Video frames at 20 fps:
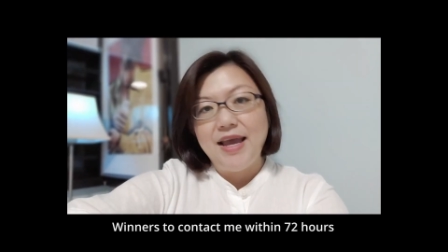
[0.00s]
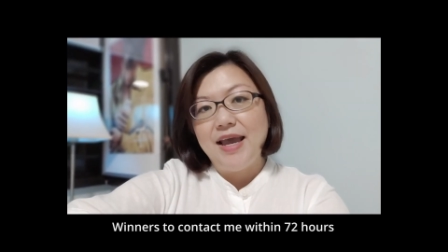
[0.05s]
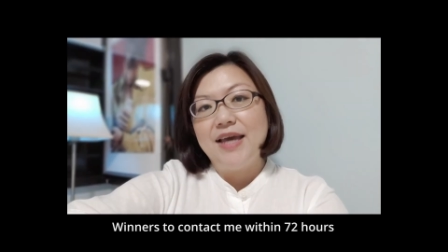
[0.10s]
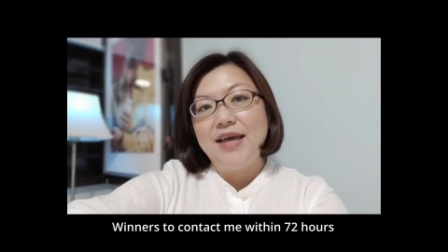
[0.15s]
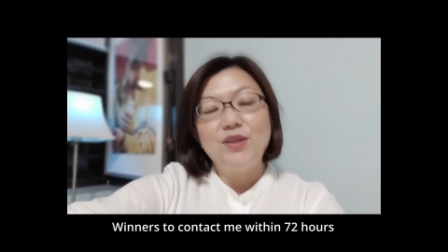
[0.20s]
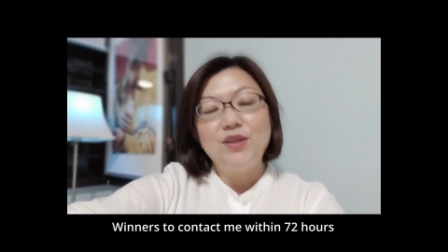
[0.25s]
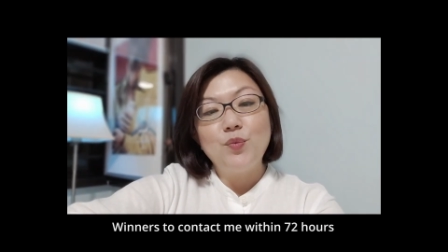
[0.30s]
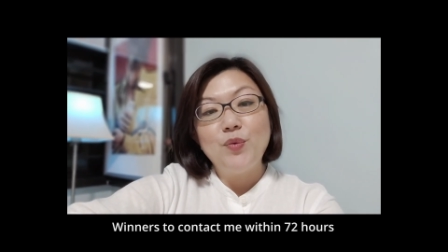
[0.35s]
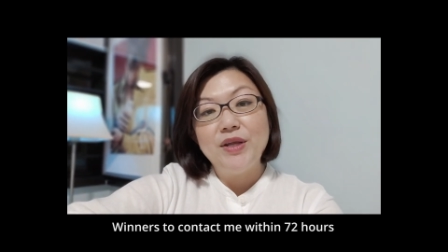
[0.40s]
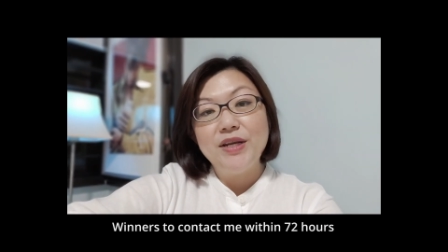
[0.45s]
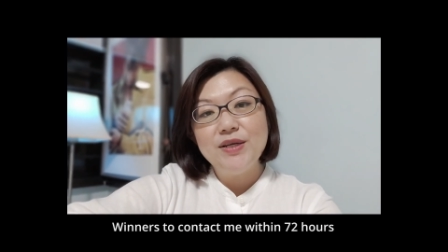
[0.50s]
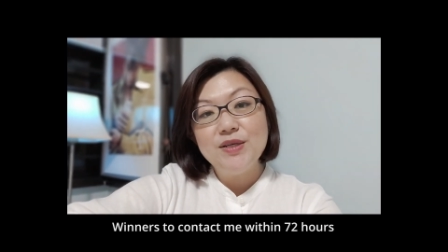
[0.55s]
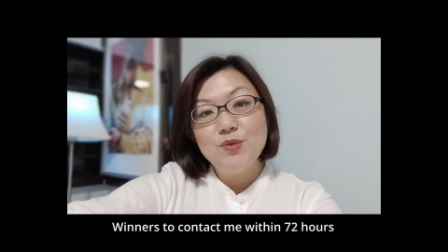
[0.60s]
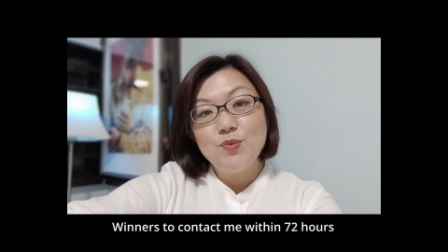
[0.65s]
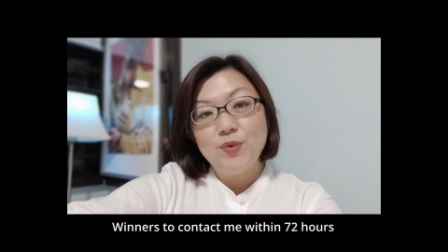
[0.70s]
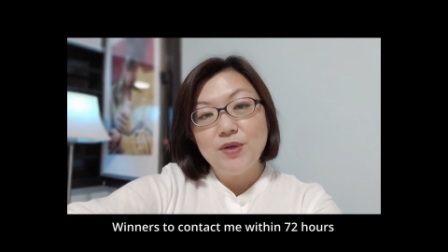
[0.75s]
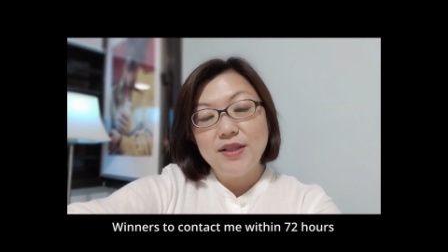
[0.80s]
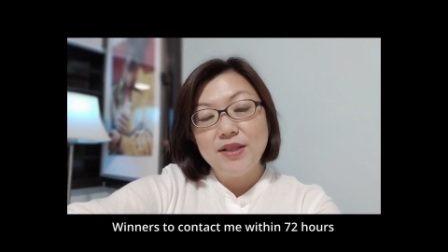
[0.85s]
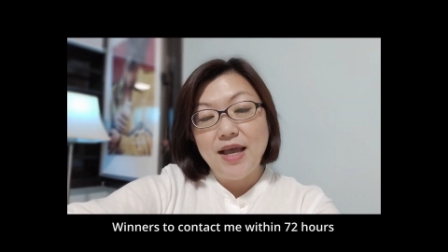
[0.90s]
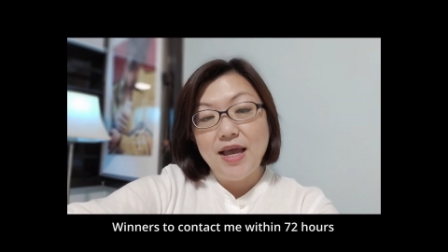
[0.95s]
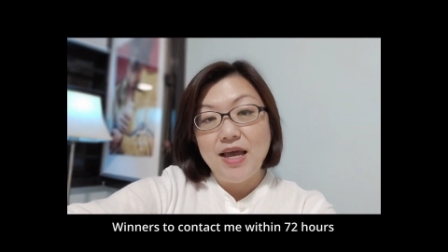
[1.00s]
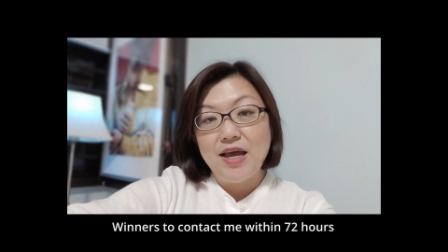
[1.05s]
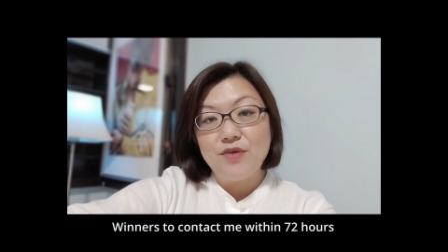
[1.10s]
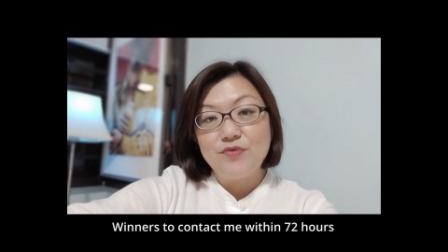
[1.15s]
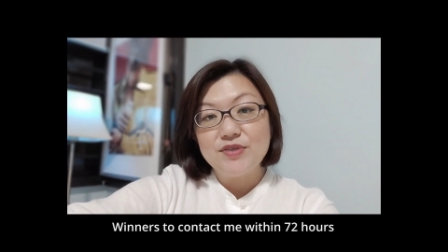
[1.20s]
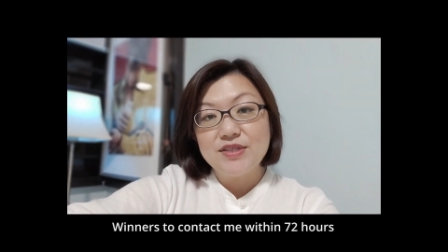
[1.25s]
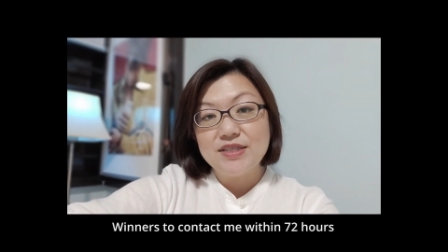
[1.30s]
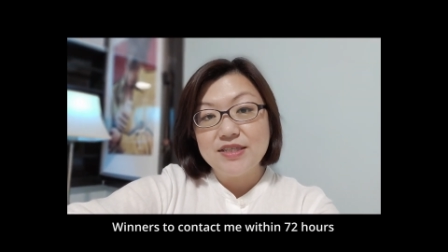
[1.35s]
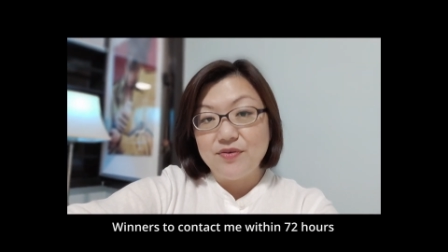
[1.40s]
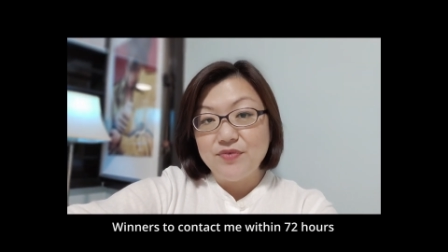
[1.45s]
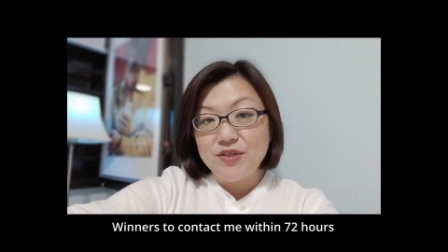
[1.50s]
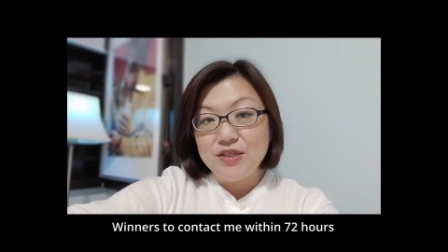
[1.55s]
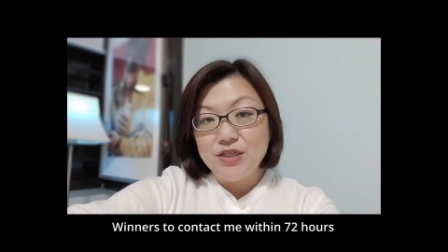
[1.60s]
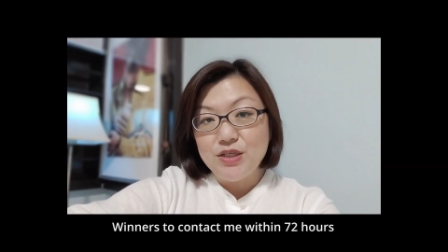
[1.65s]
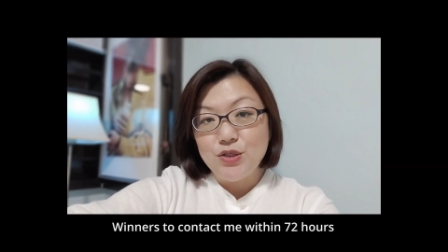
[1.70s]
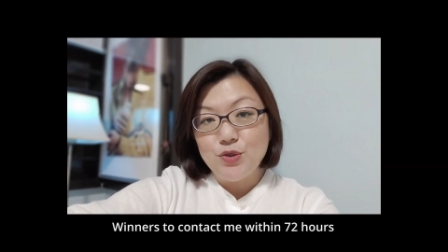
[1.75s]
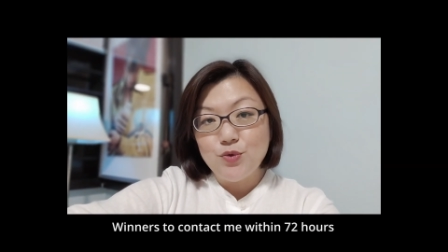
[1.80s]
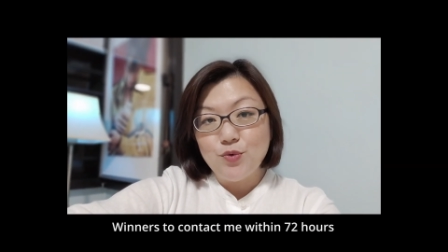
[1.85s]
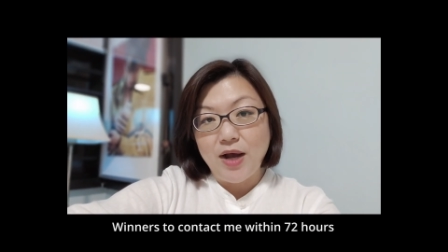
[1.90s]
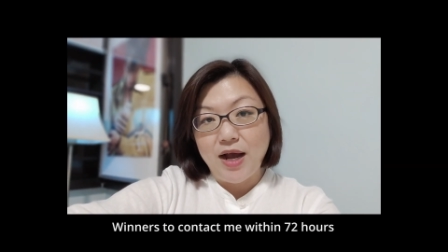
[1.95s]
And the winners will have
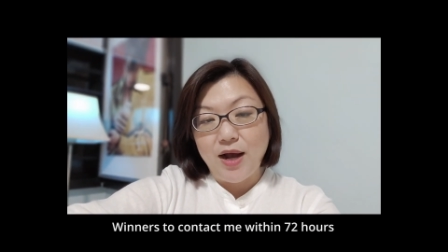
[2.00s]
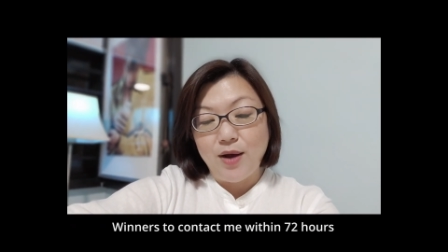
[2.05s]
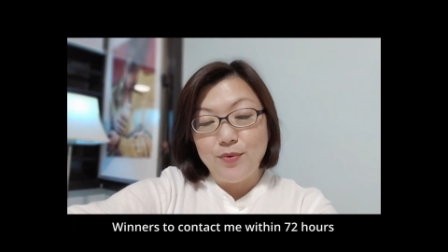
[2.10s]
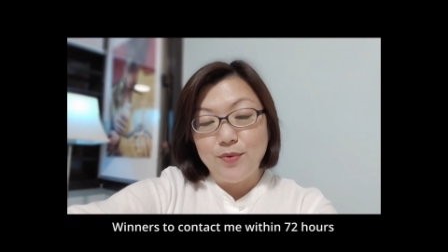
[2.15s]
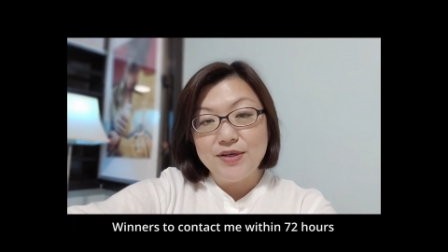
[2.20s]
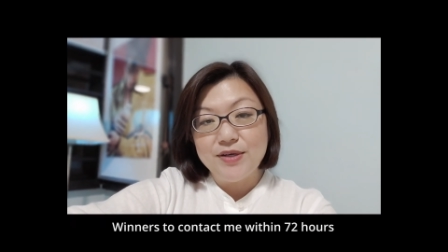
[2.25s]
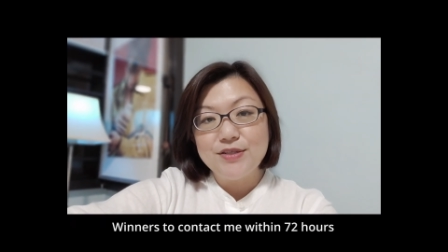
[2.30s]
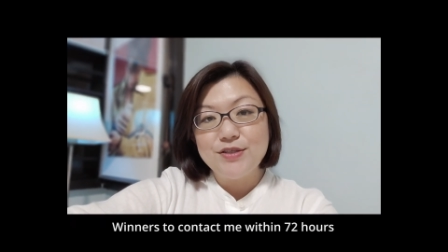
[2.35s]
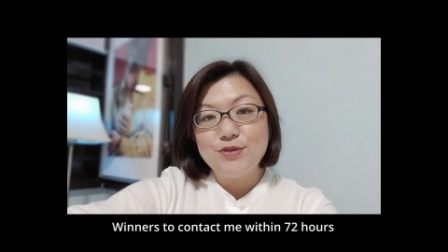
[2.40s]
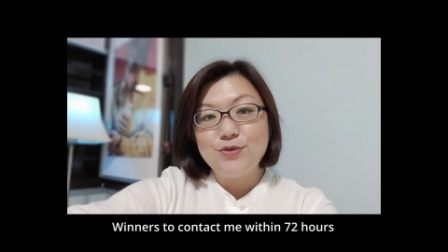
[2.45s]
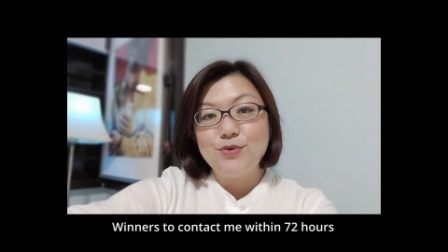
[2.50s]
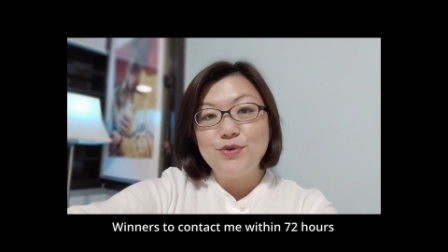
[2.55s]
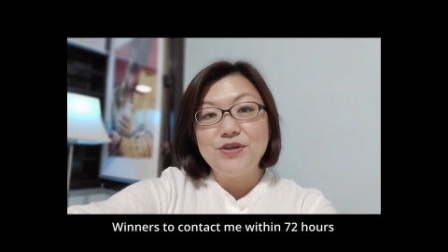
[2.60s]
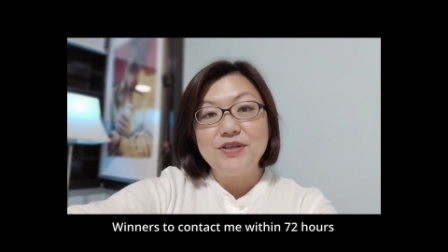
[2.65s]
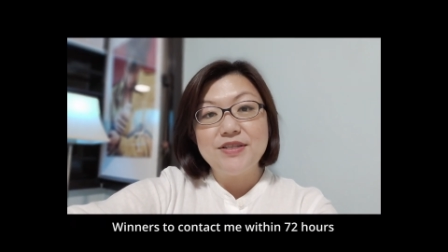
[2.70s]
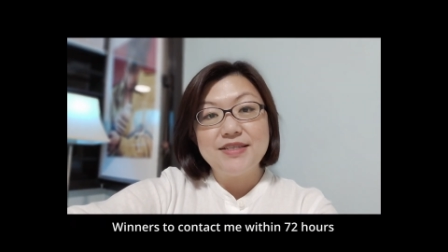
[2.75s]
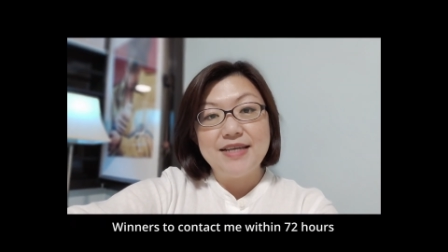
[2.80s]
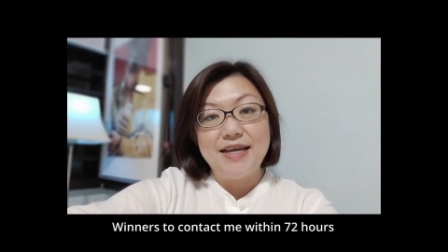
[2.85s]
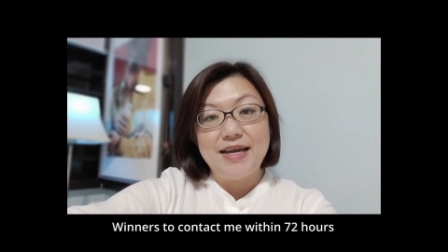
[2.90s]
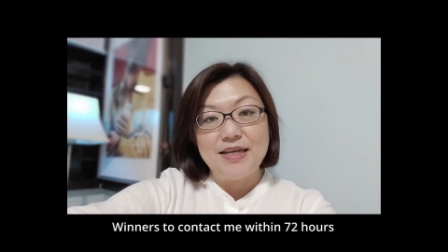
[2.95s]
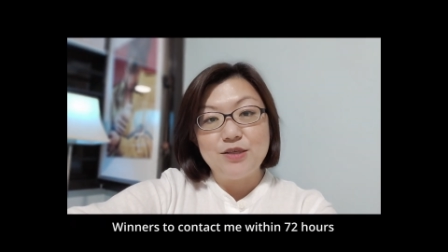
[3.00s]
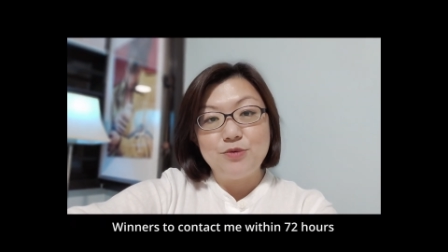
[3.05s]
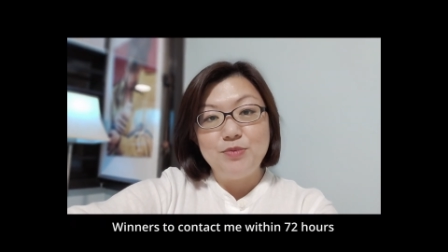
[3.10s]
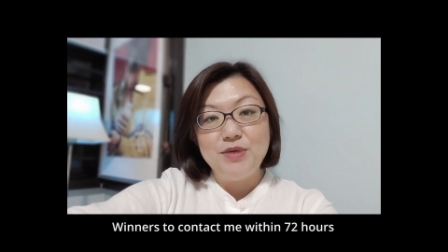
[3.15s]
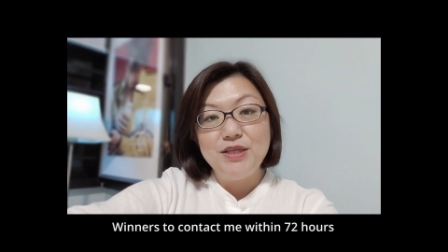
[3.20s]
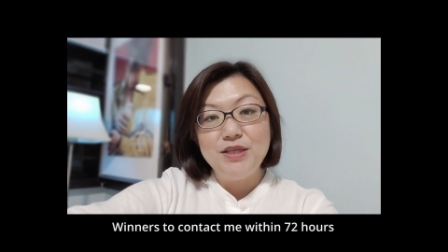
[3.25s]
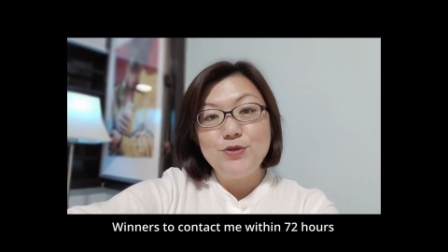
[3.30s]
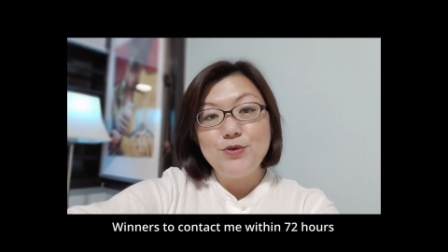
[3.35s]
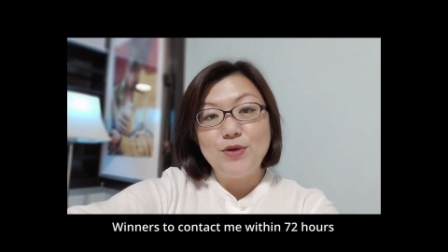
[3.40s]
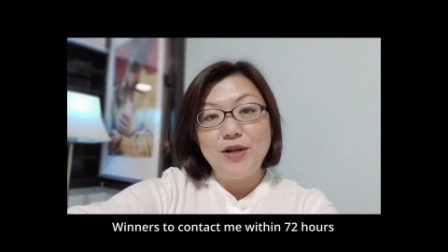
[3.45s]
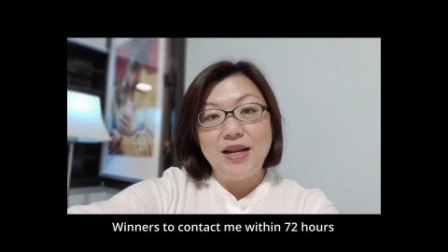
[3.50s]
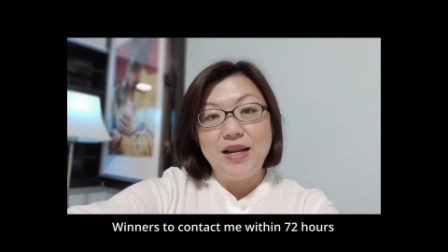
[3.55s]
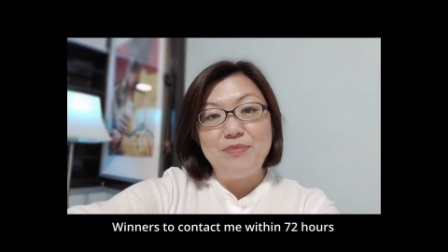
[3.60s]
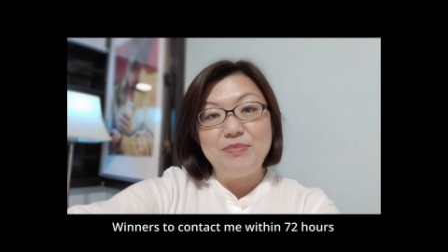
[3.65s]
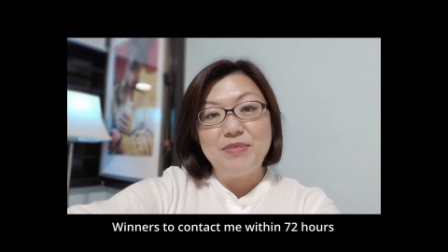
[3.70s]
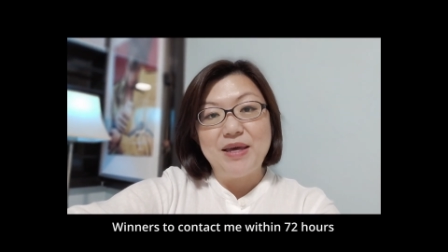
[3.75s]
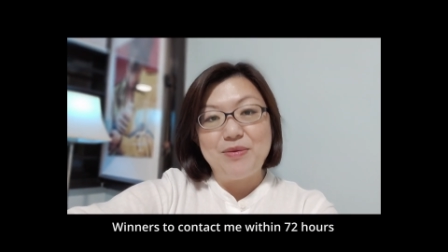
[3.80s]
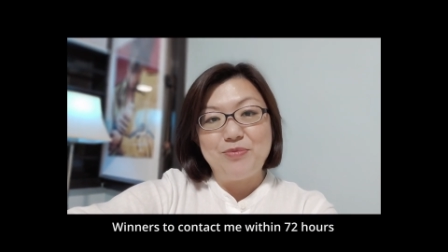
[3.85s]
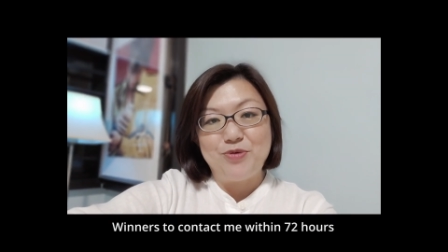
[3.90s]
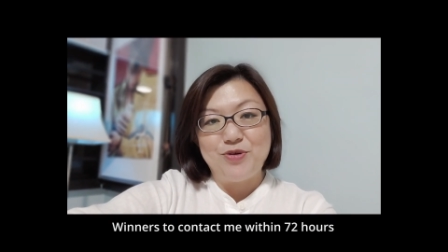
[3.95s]
72 hours to contact me to claim their